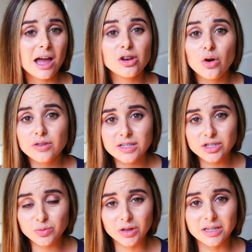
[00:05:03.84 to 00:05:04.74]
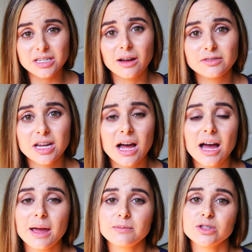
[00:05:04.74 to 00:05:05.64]
I know this is a really tough
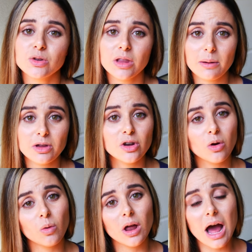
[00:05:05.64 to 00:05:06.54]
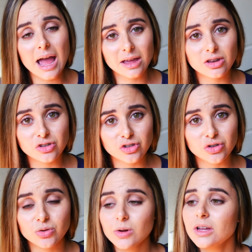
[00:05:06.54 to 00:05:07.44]
time so let me know what I can
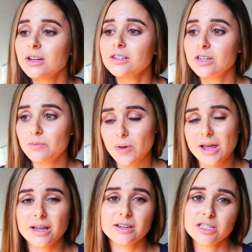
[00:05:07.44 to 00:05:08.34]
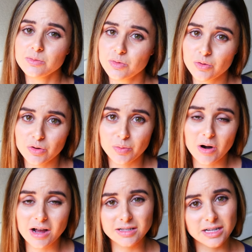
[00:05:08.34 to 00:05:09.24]
do to make it a smoother
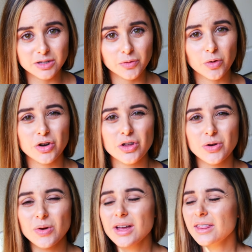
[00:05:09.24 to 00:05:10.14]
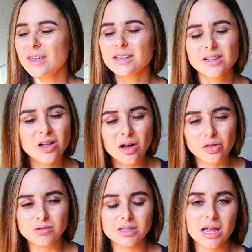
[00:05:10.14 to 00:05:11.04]
process for you things along
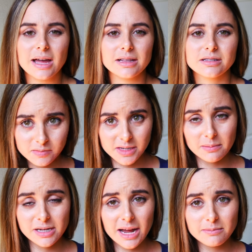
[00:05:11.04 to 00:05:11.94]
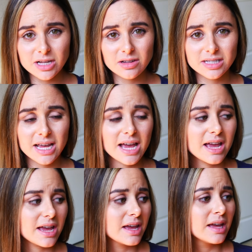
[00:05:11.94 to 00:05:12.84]
those lines sometimes I'll
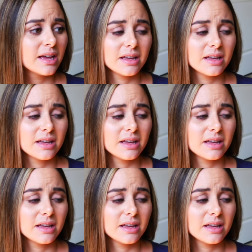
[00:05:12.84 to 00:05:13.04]
say